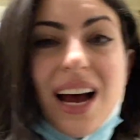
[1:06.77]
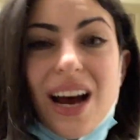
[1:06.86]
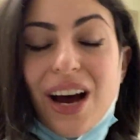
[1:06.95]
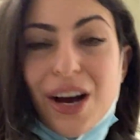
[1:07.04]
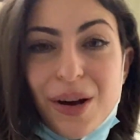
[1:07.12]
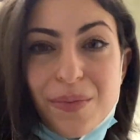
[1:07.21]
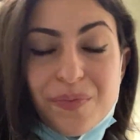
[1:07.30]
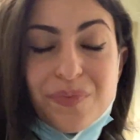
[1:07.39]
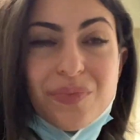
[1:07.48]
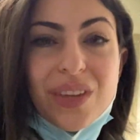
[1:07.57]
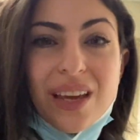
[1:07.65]

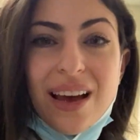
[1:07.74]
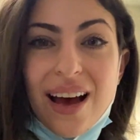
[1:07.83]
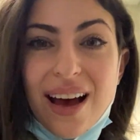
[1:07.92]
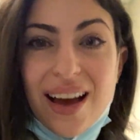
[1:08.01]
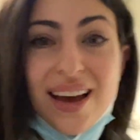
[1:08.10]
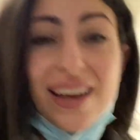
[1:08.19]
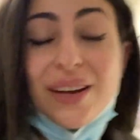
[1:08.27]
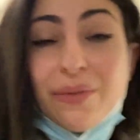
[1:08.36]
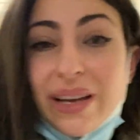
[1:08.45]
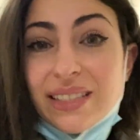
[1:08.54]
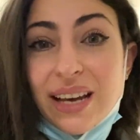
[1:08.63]
I
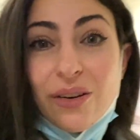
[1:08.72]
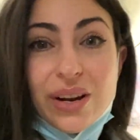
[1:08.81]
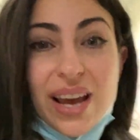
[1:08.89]
write down